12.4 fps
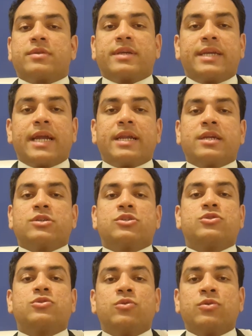getting a
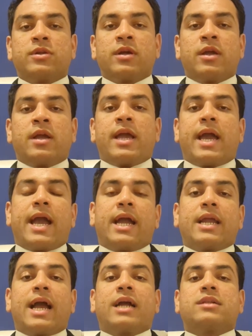suit
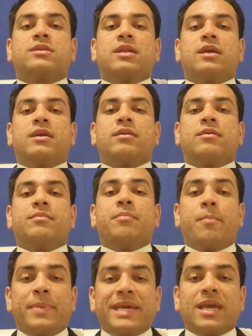and actually
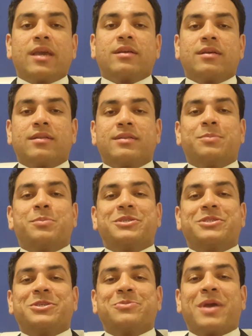being the
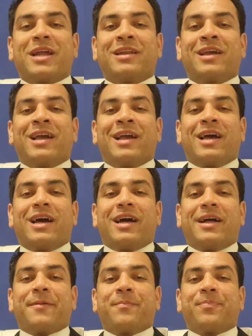businessman.
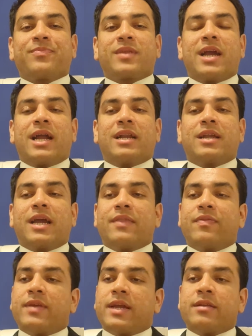
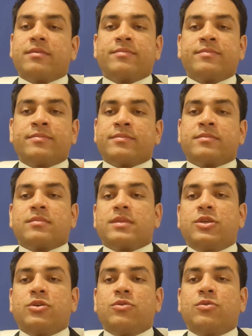And then
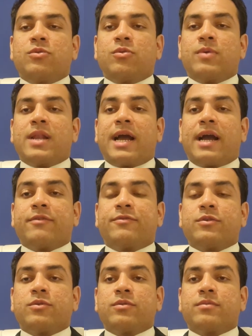you will have
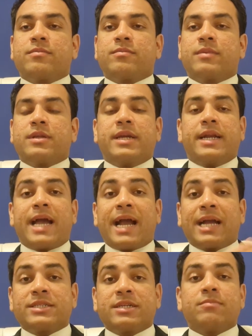to create
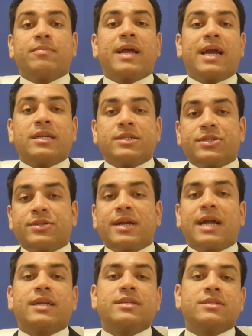action plan,
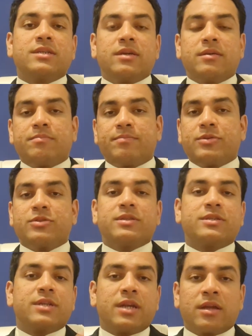strategy,
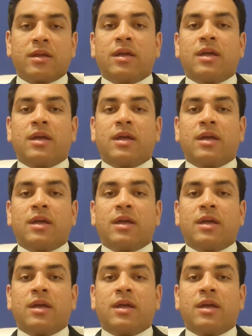positioning,